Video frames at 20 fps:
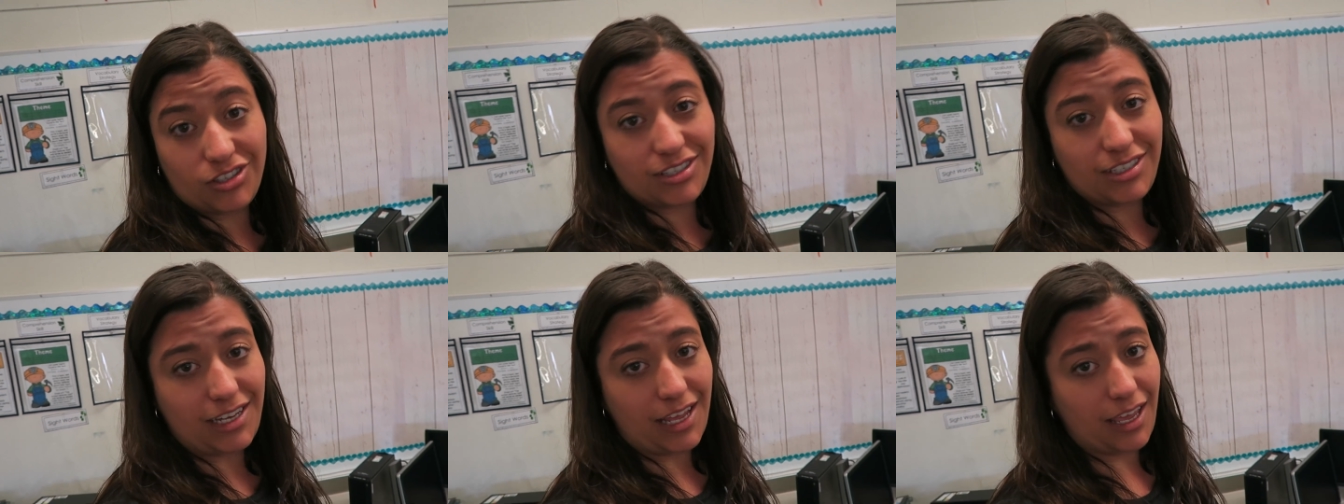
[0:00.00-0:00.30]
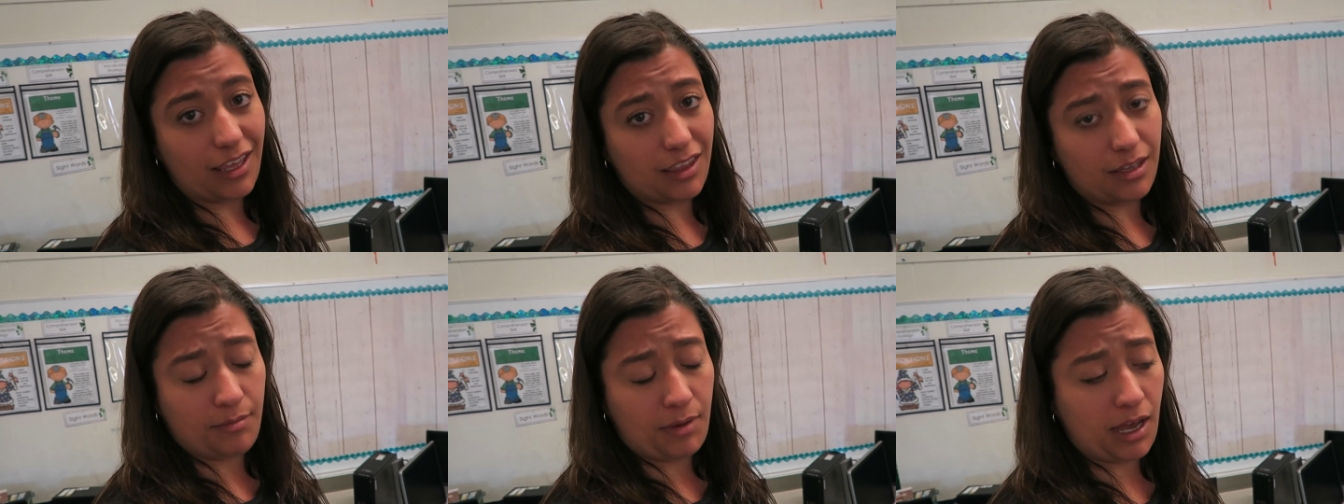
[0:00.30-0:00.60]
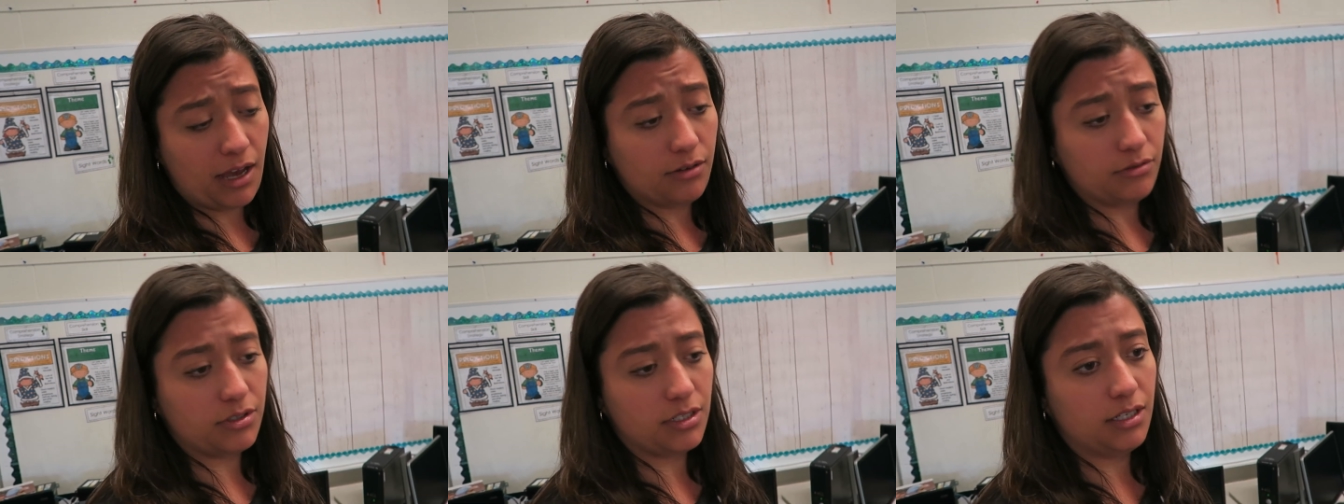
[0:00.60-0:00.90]
just take them
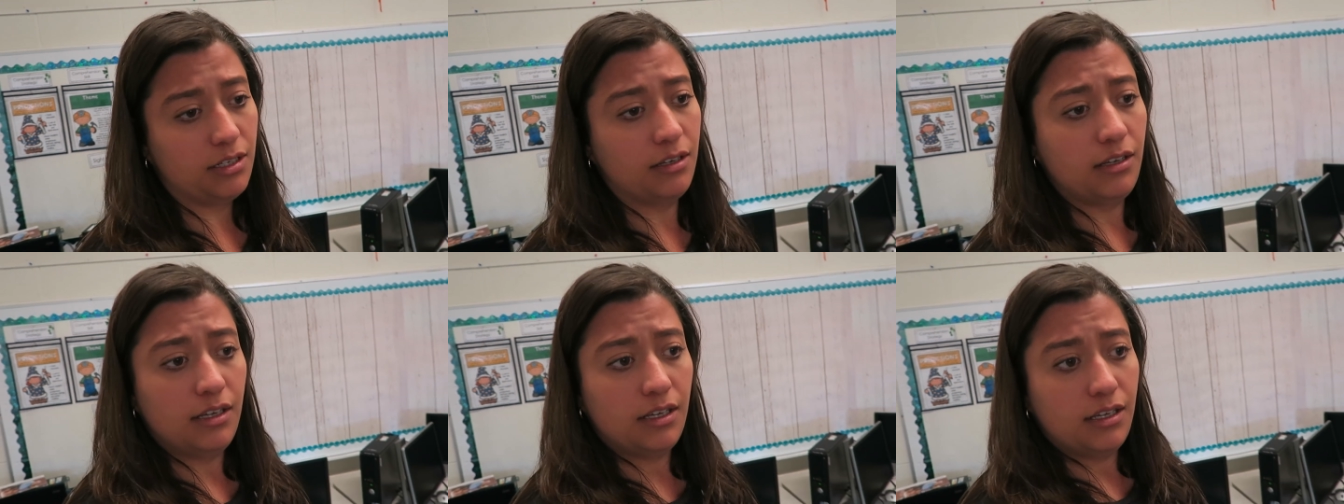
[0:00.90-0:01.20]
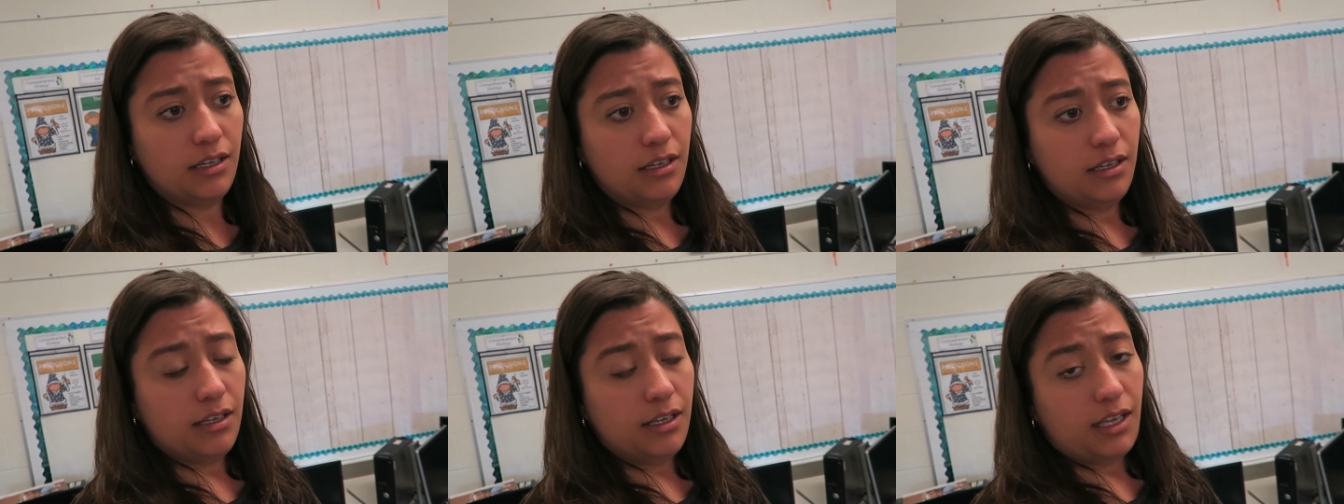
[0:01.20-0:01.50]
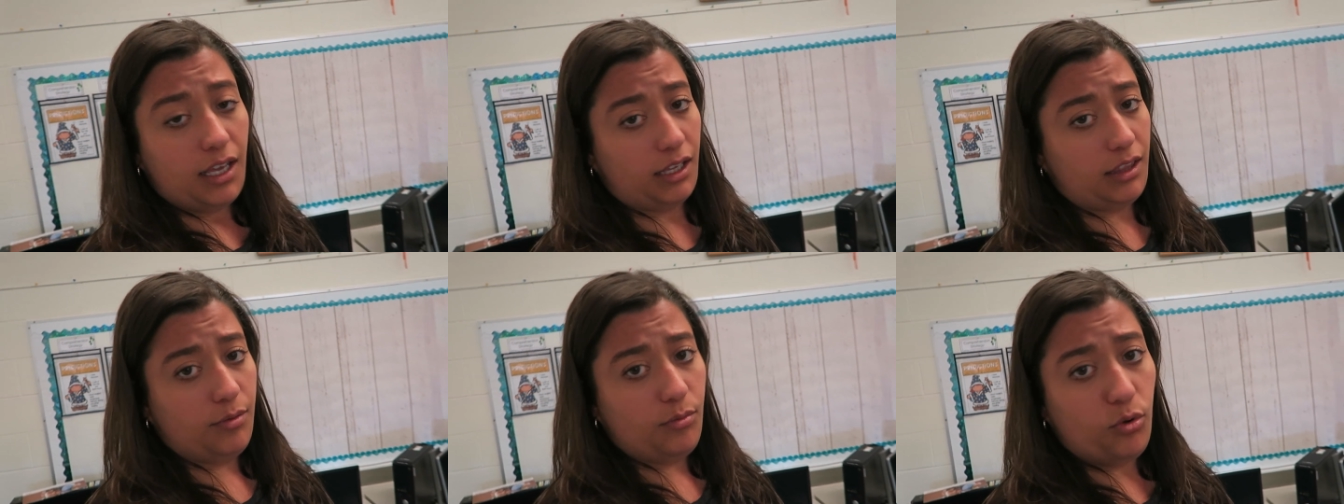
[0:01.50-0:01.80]
out
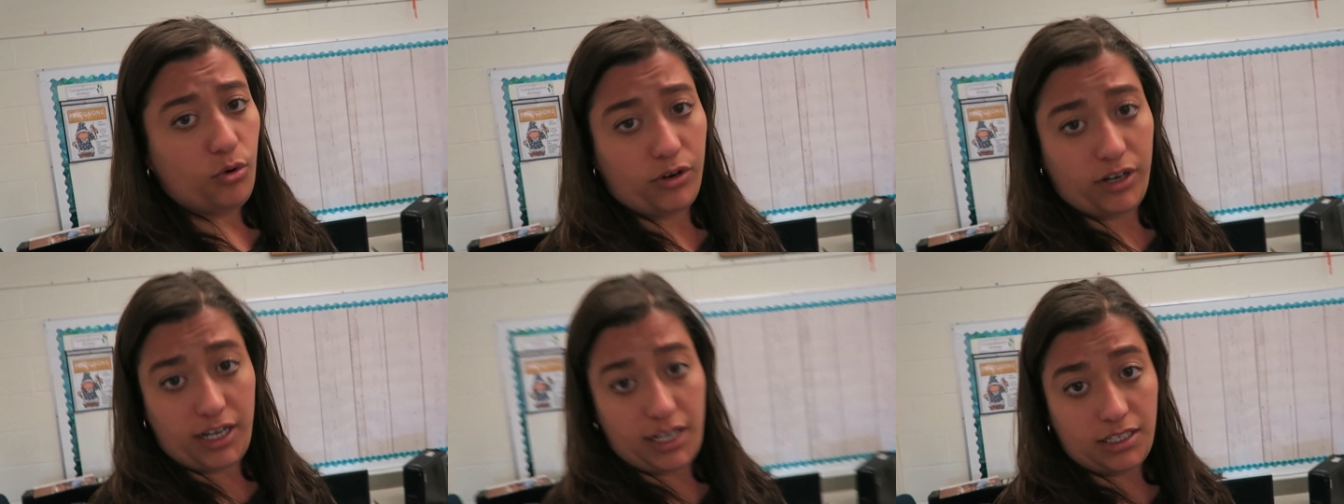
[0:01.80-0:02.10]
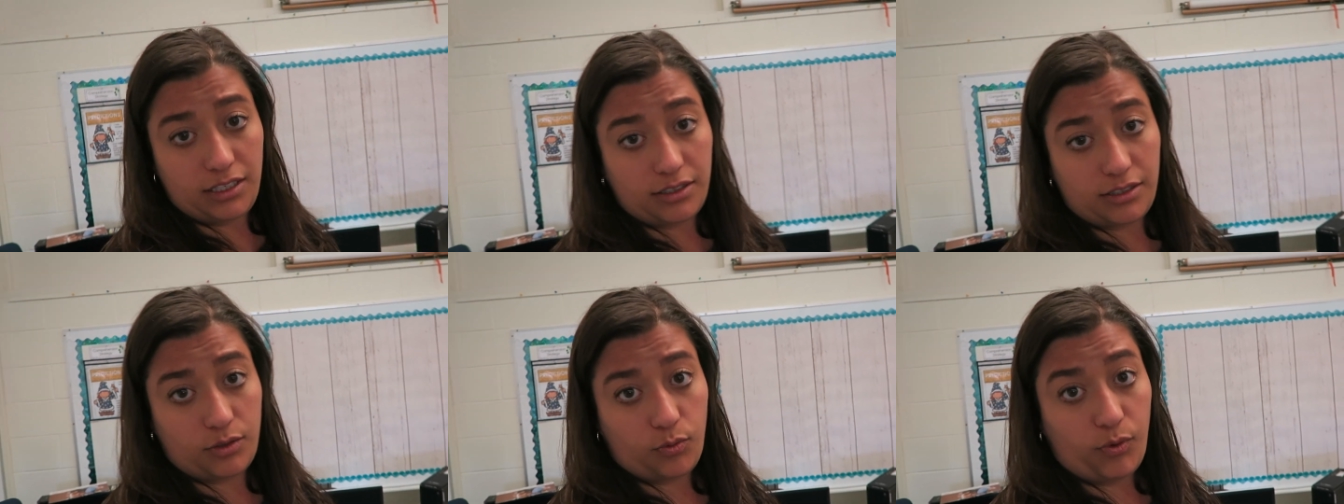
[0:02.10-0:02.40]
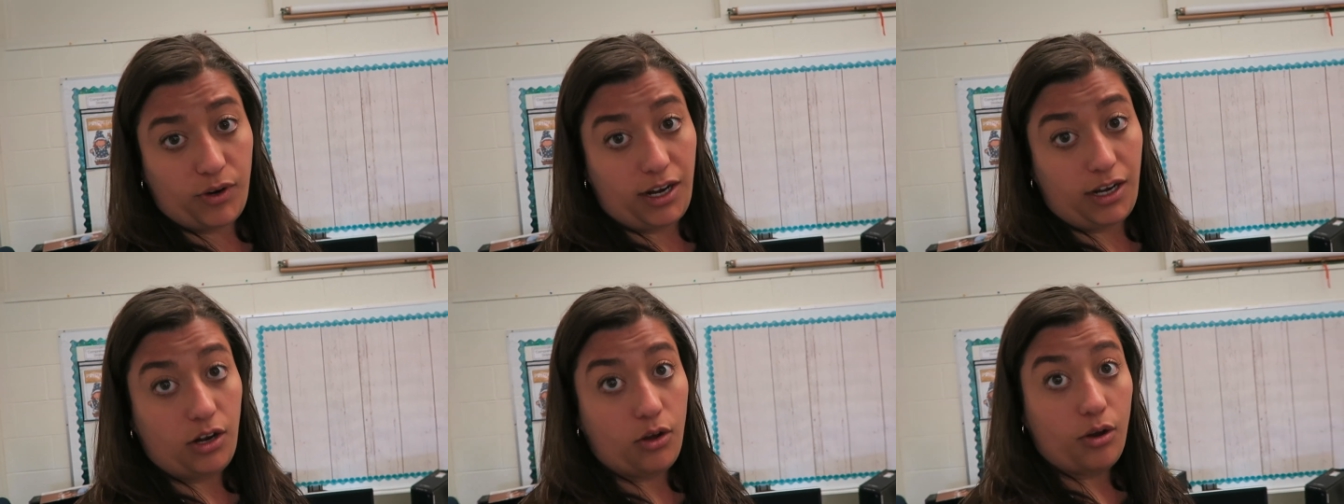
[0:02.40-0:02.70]
in the mornings
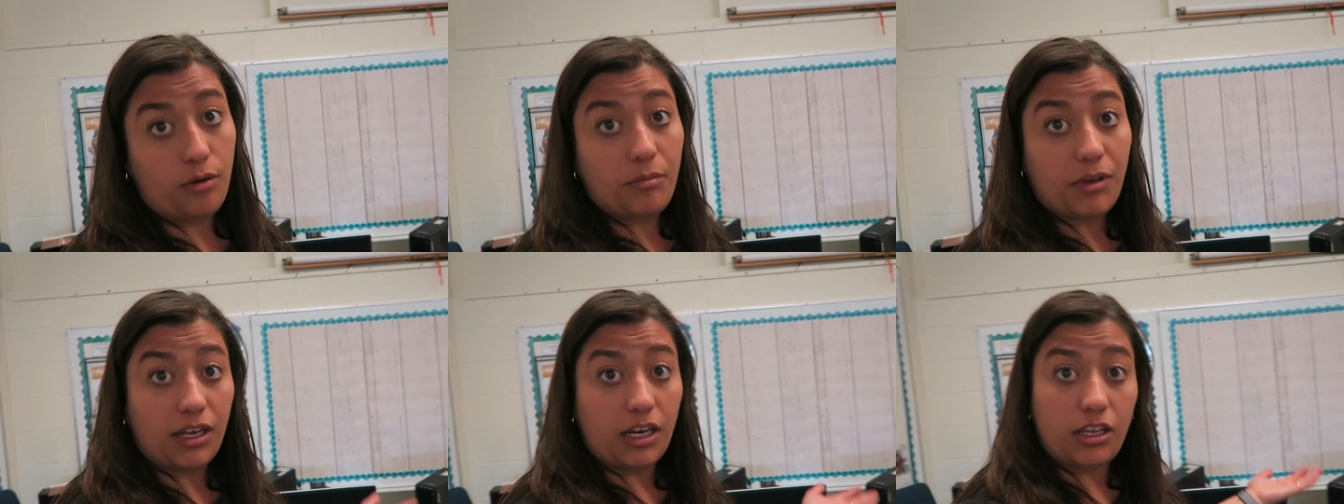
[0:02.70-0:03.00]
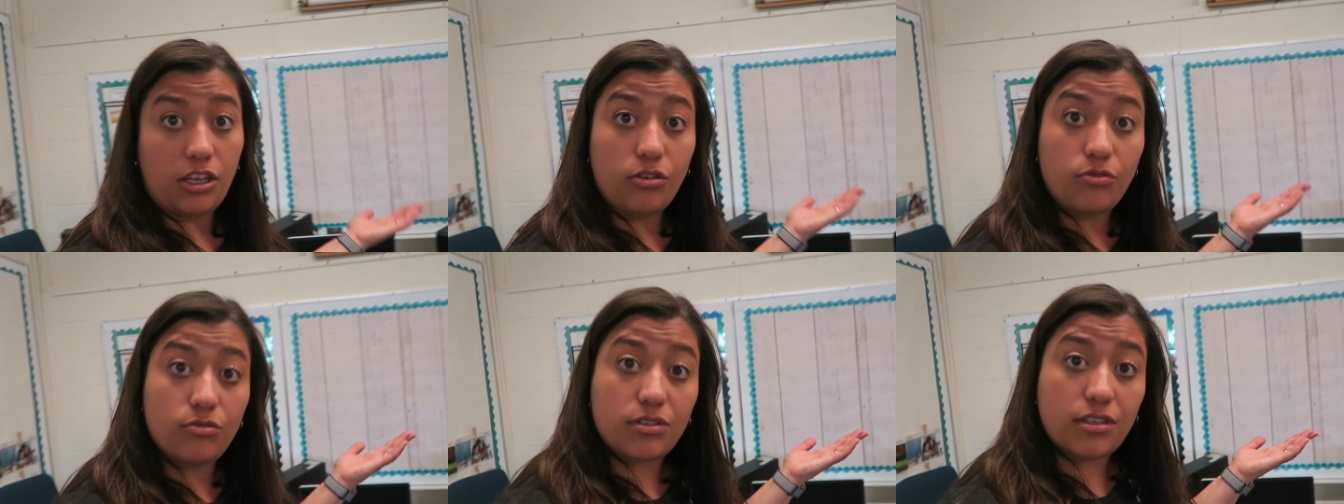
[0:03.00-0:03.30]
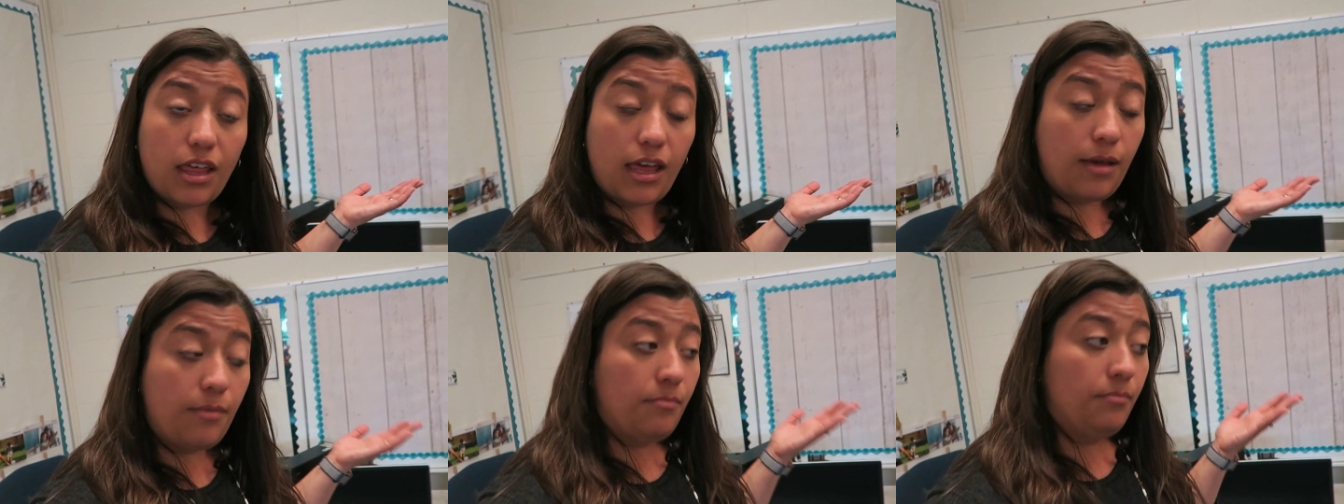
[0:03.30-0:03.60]
when I know I'm gonna use
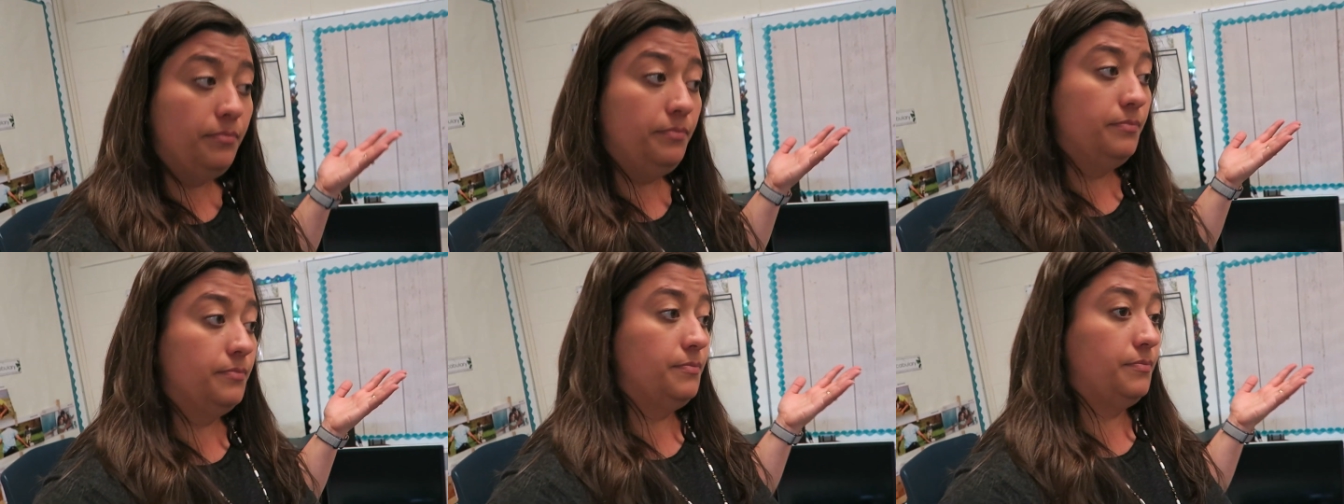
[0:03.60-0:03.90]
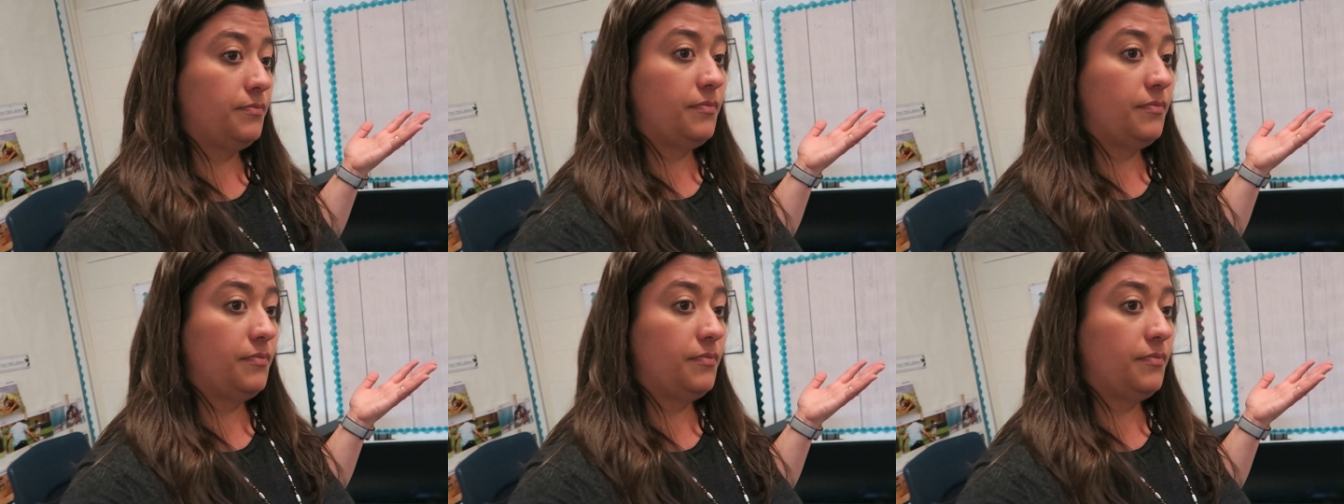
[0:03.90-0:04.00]
them